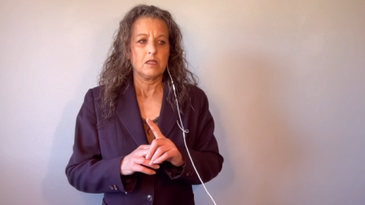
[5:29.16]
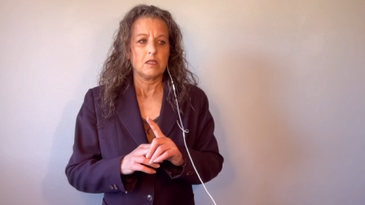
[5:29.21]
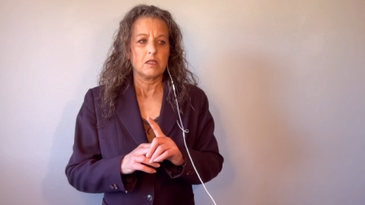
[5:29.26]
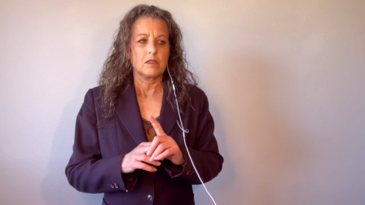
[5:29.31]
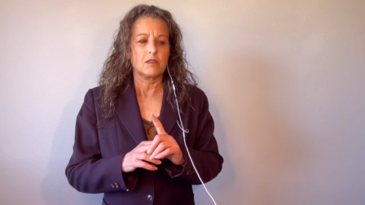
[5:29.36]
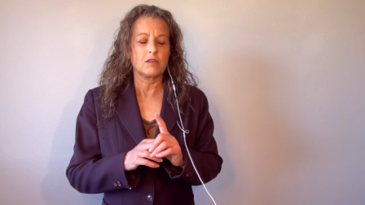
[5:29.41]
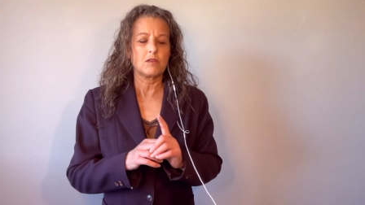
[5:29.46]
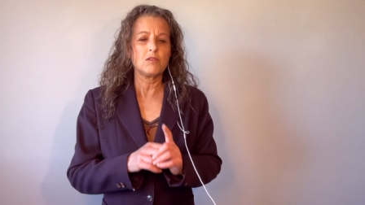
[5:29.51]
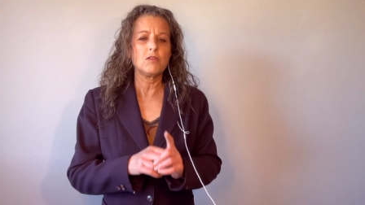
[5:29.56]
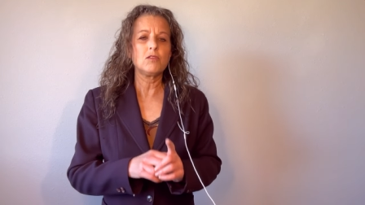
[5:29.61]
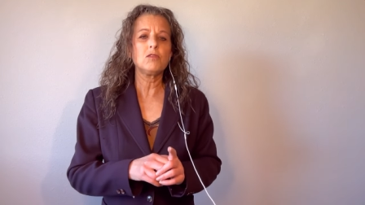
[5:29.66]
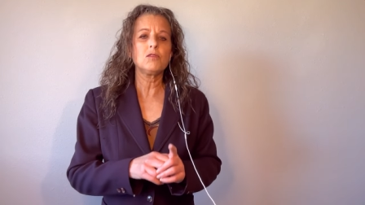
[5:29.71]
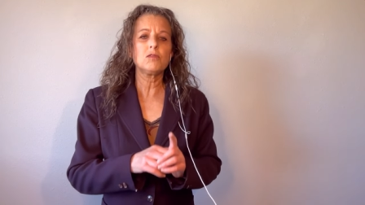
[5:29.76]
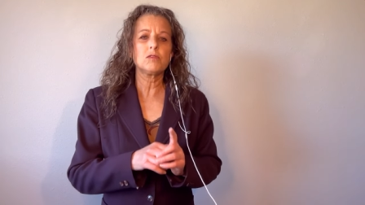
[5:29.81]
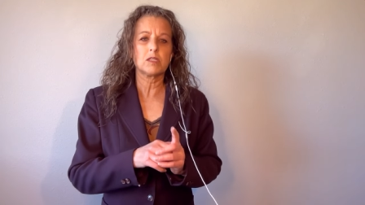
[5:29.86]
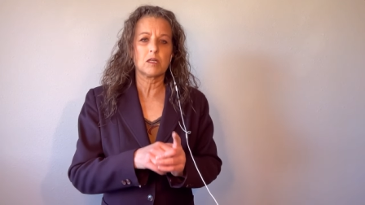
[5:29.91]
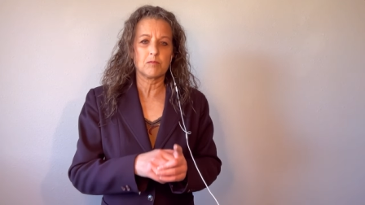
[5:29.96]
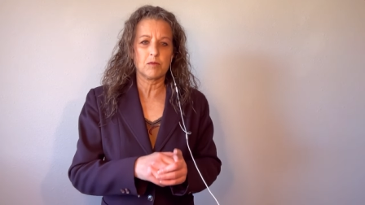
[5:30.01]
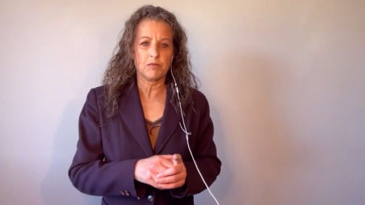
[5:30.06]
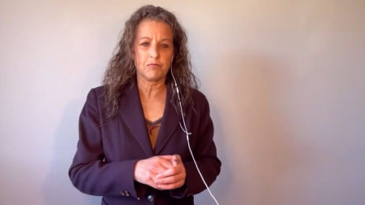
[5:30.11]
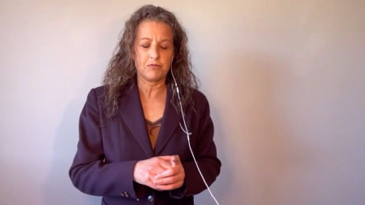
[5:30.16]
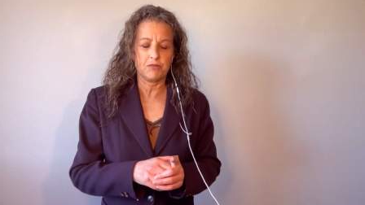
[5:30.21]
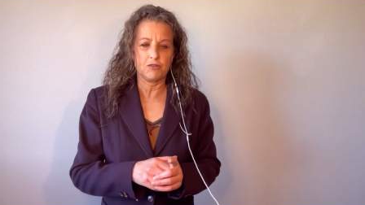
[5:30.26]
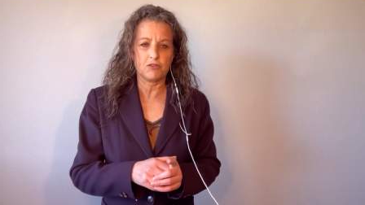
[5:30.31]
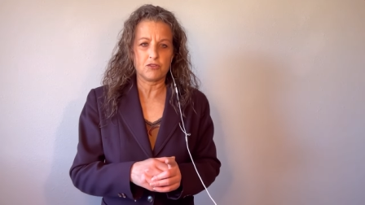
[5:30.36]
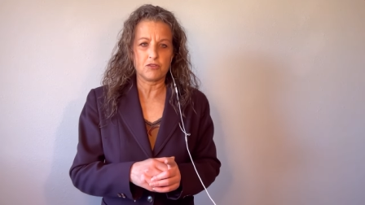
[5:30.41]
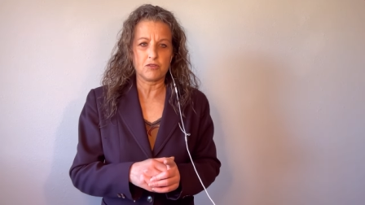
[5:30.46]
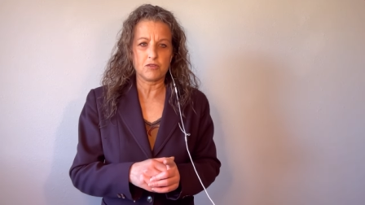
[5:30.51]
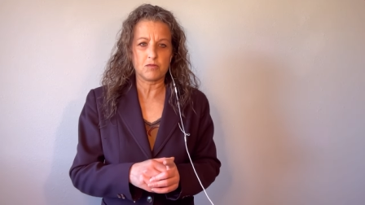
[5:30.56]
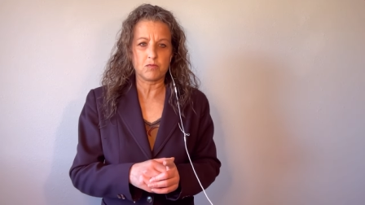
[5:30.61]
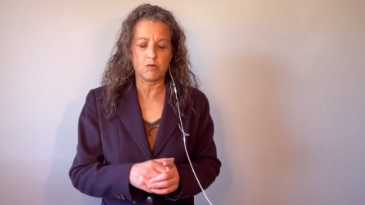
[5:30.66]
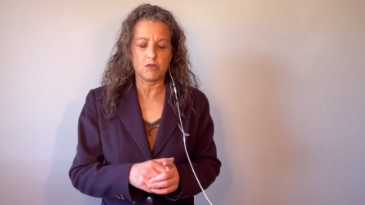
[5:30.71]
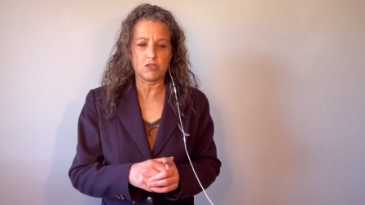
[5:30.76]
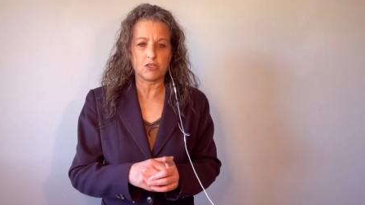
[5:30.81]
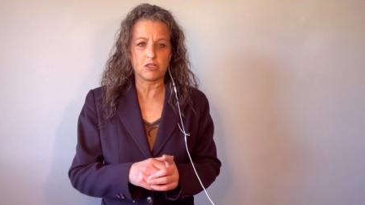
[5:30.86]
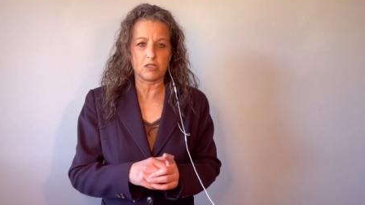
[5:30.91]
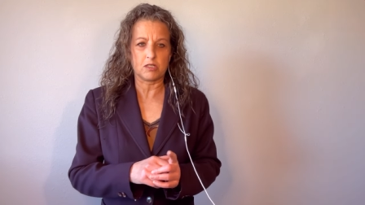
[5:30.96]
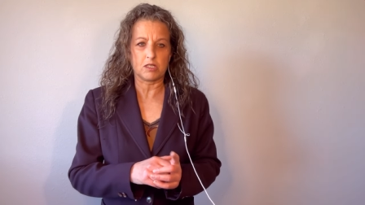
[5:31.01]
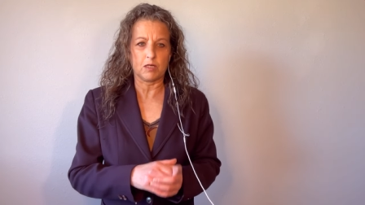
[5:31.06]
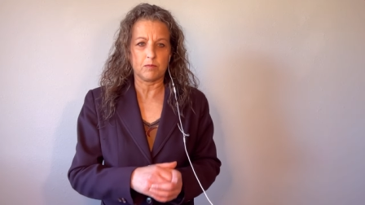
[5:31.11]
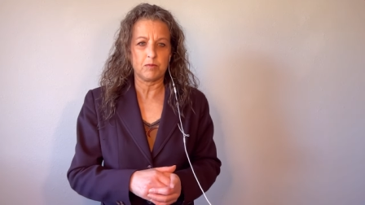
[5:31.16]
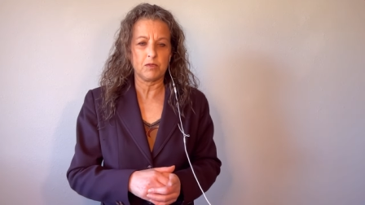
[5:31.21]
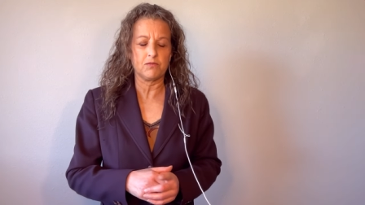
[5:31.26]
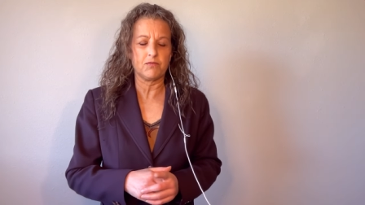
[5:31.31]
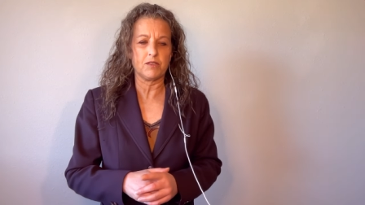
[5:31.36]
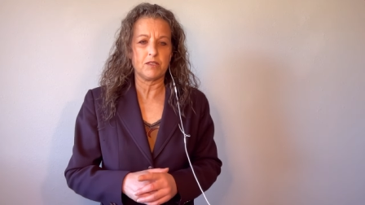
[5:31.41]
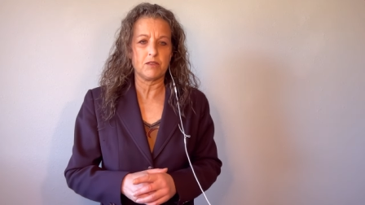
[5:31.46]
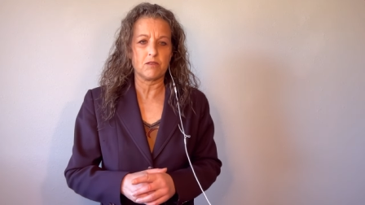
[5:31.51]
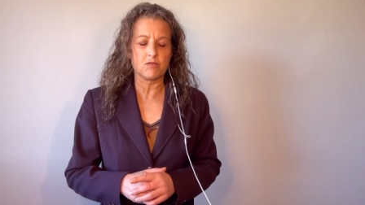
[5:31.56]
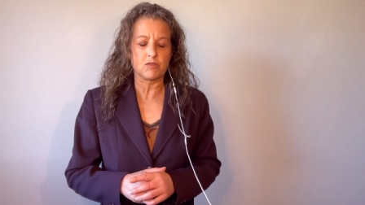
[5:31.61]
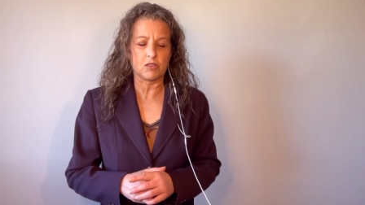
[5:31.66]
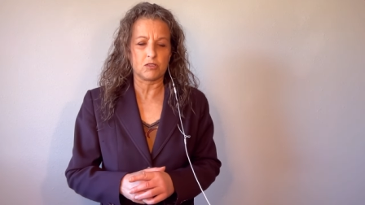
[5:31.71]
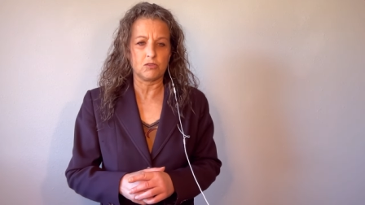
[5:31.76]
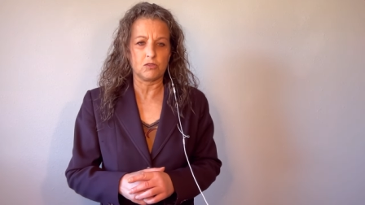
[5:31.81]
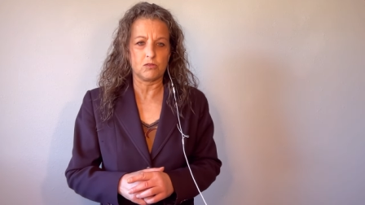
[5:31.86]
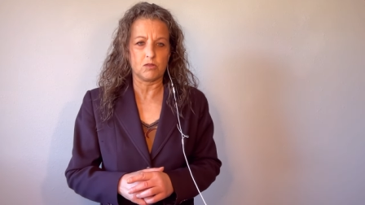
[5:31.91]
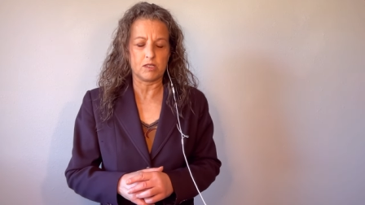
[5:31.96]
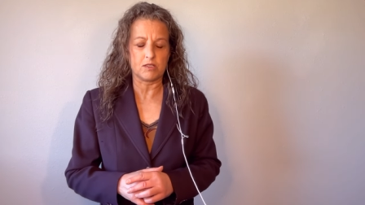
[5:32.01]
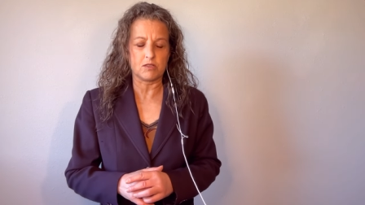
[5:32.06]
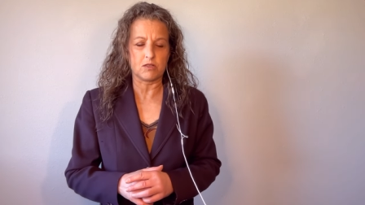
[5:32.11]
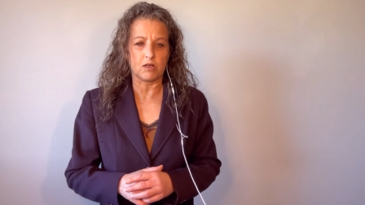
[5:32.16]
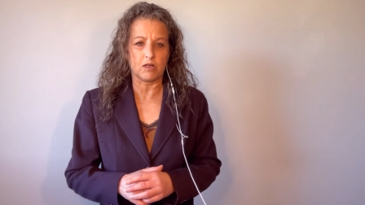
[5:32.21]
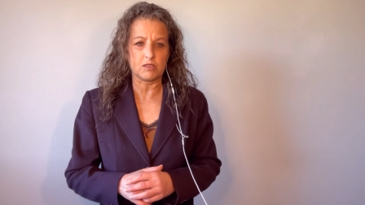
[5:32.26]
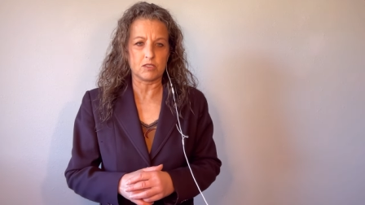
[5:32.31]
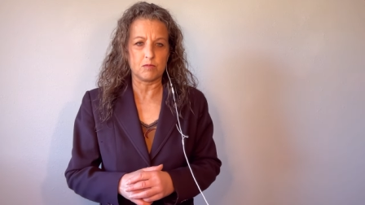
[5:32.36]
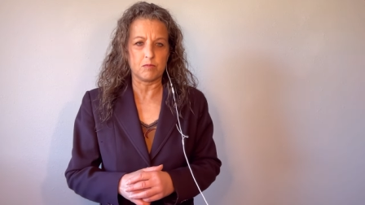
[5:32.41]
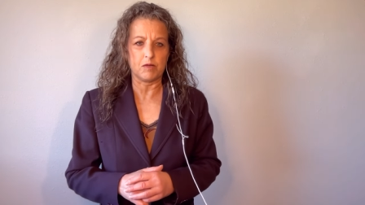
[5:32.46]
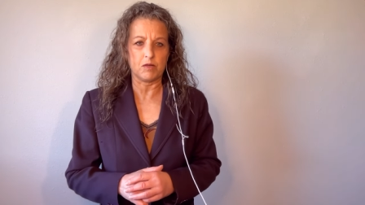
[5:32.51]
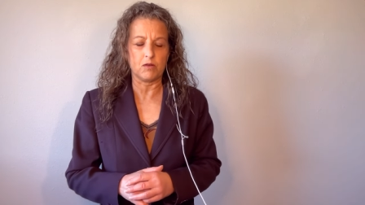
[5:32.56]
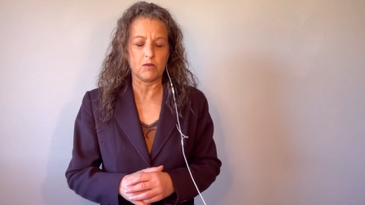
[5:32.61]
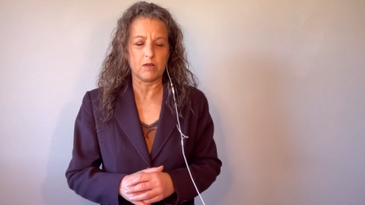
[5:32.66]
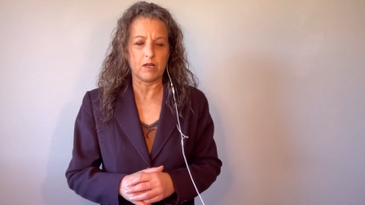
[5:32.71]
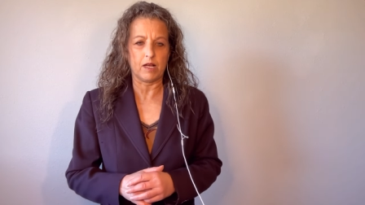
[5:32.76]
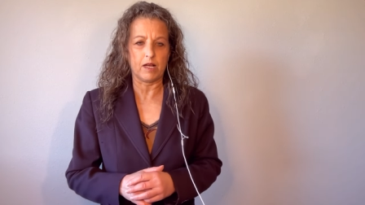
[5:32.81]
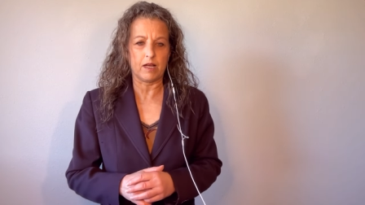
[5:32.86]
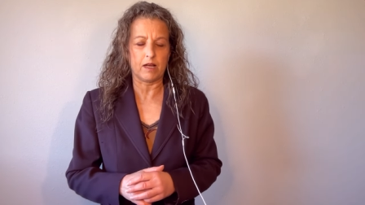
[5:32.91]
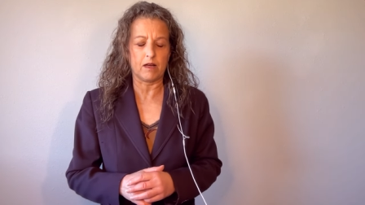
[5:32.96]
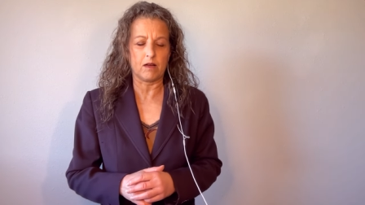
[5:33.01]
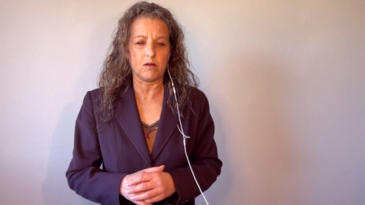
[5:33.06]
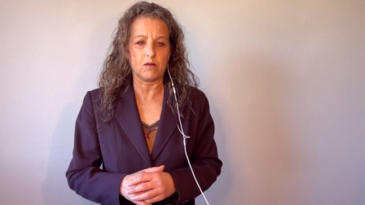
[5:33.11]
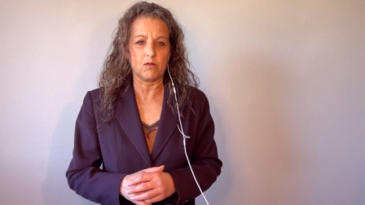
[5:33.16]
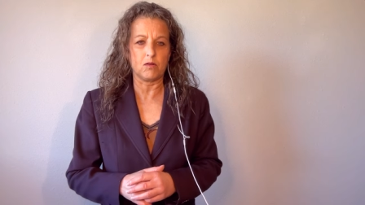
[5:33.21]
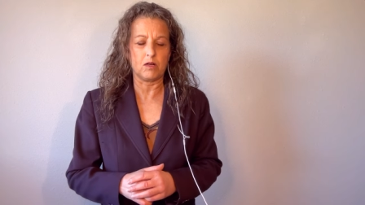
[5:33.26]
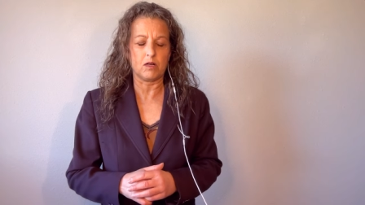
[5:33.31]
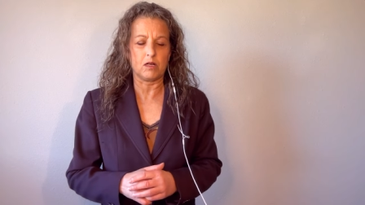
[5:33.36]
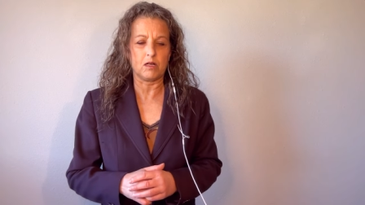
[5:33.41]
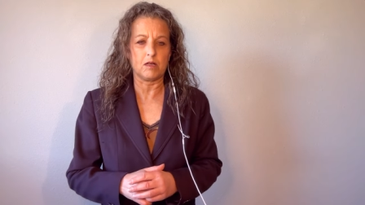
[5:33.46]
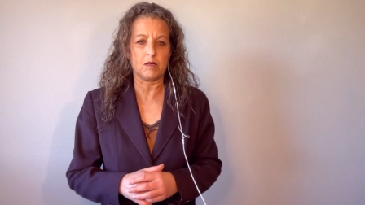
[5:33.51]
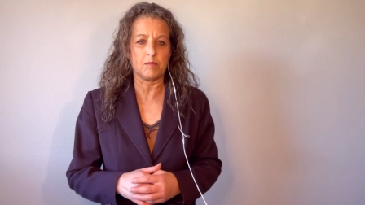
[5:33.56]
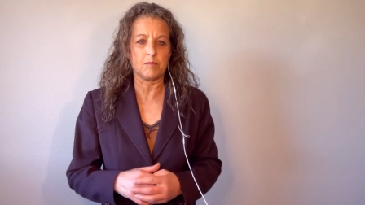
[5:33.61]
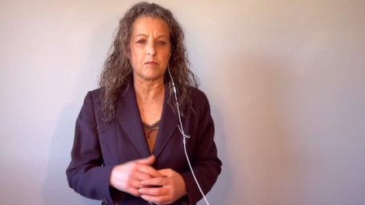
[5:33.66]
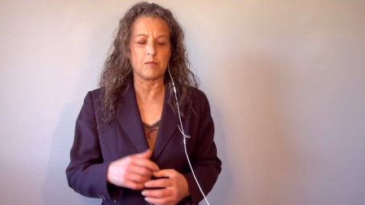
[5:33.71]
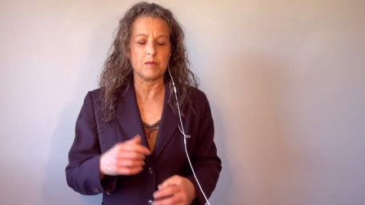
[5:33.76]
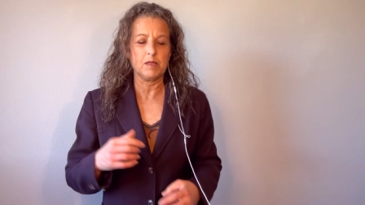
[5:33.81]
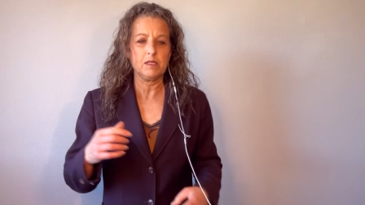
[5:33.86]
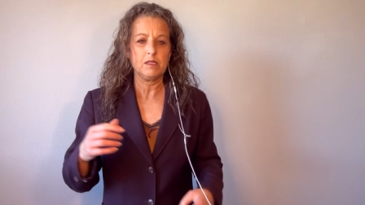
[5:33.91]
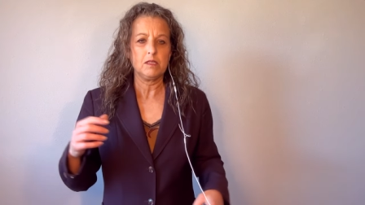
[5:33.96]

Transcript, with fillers: the new lumber futures, which a couple of videos ago I talked about how